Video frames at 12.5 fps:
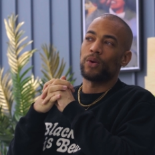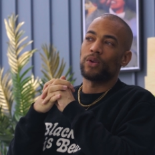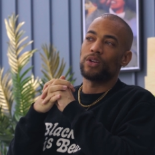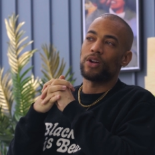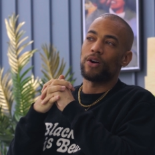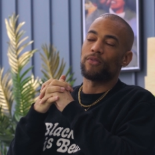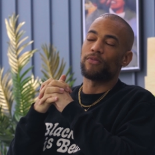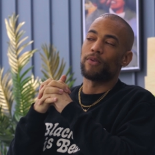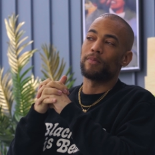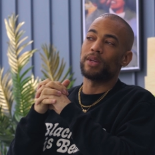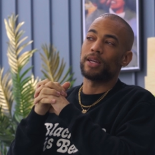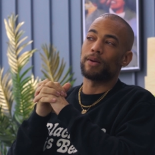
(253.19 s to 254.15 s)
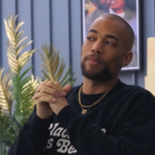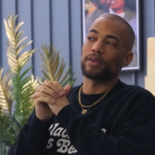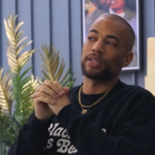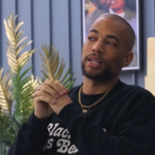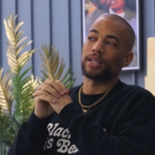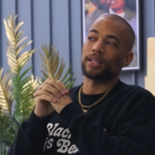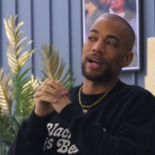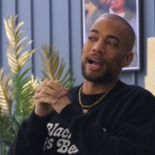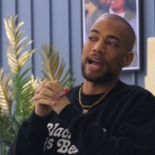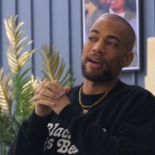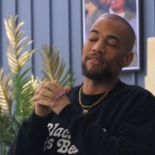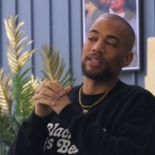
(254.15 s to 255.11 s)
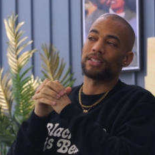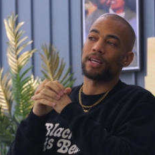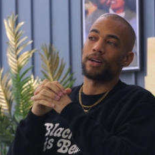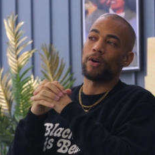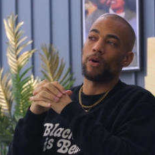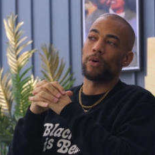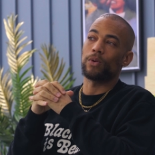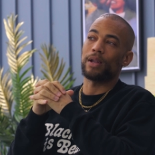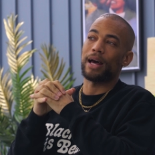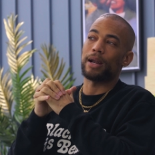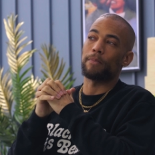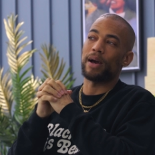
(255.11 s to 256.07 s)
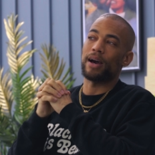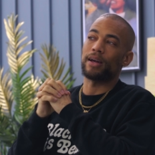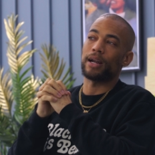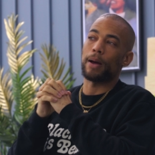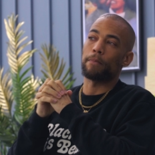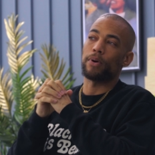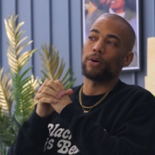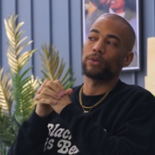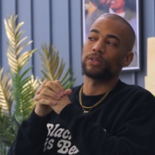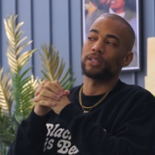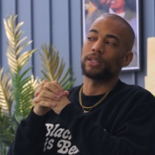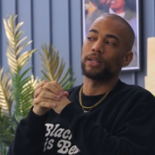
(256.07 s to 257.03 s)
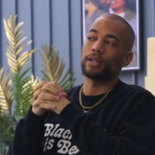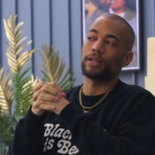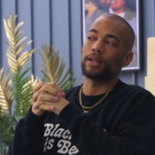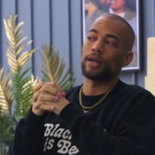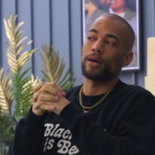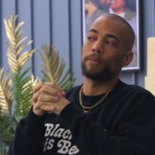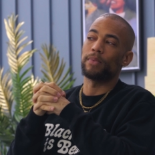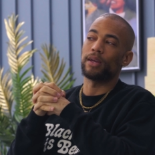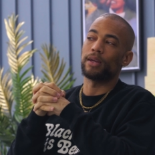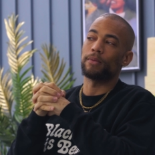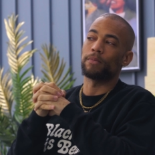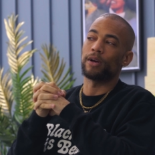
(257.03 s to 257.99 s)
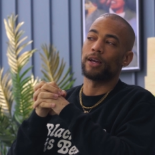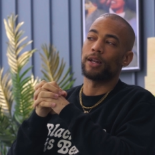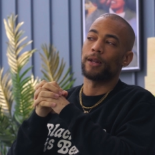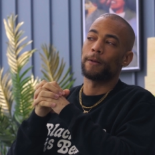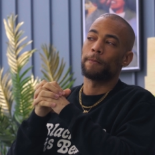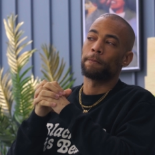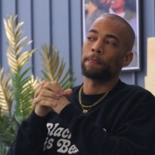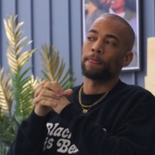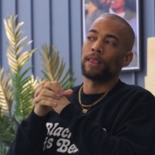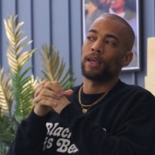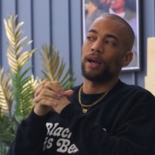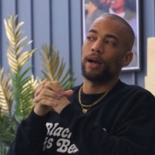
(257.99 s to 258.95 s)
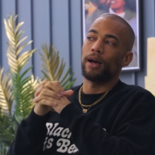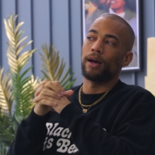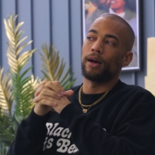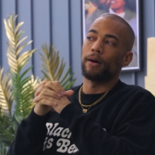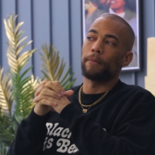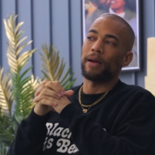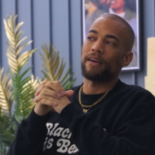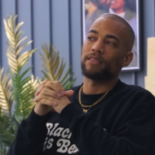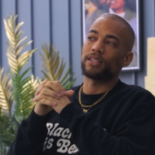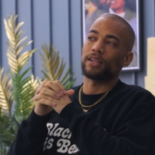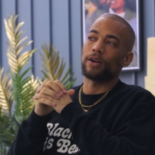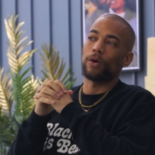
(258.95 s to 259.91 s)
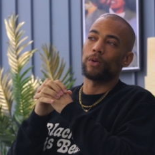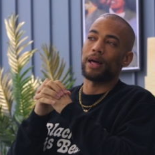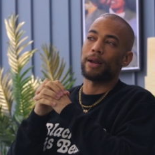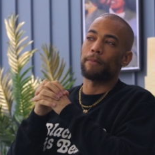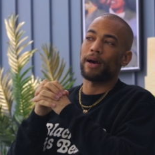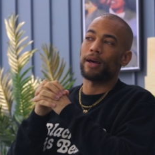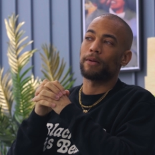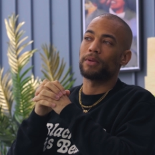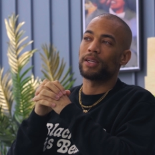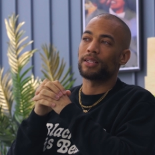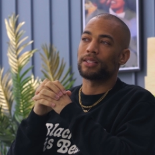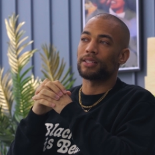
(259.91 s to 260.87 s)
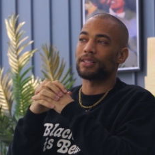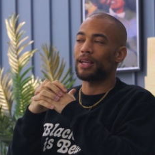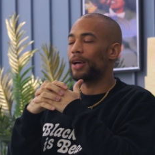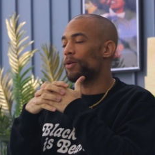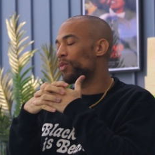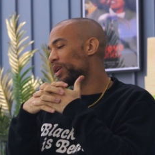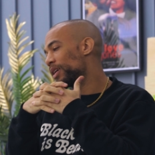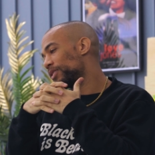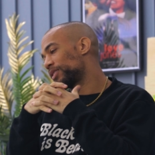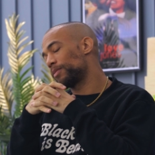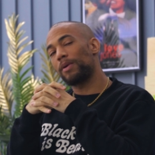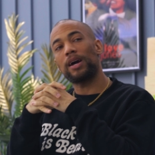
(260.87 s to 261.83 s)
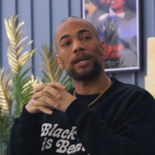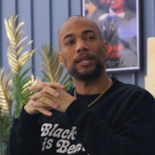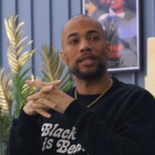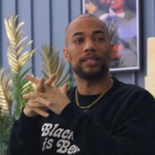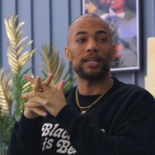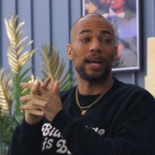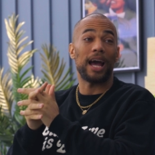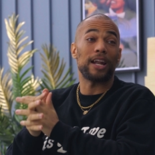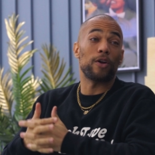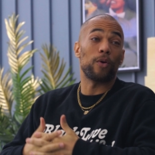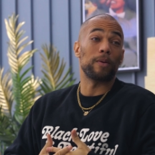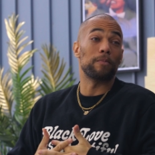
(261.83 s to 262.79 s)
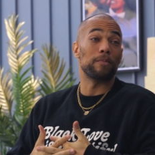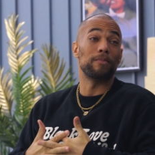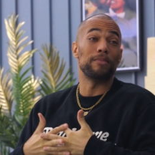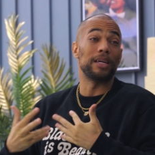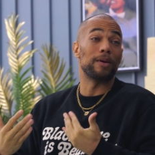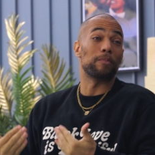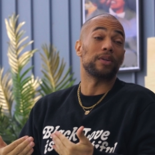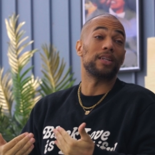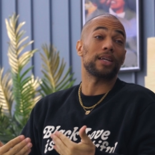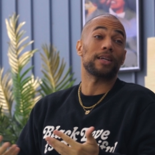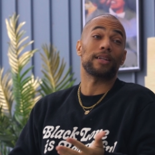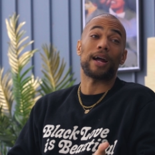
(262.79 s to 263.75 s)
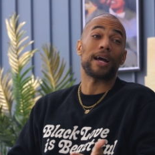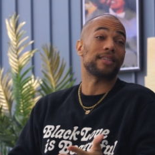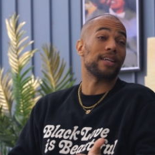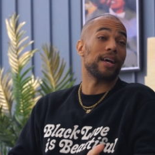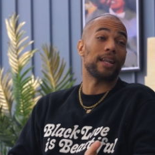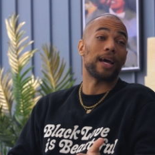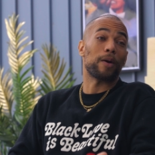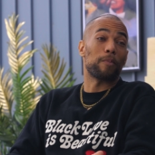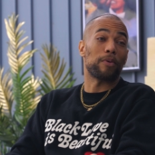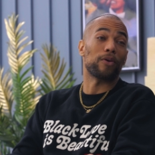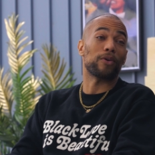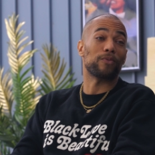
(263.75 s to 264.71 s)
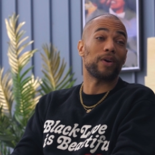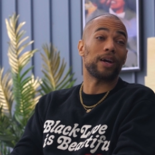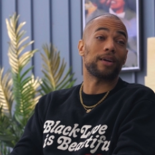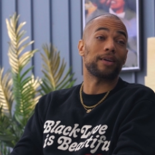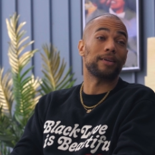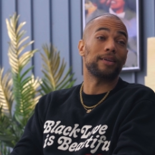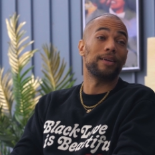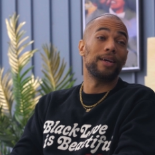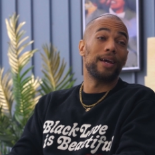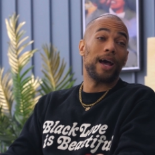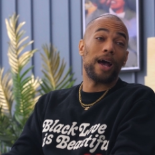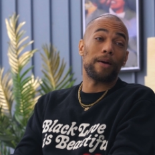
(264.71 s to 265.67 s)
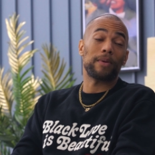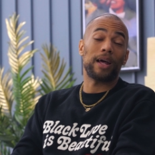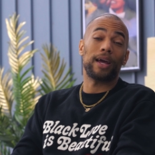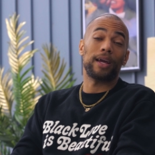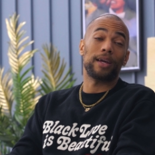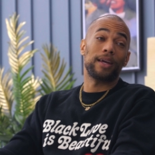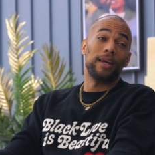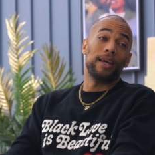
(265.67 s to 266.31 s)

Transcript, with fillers: you know, for me in particular, I haven't said a whole lot about it. I'm posting a, a bit, but um, haven't said a whole lot about it because it's like, what else am I gonna say? I know in, me in particular, I sound like a broken record. I'm like,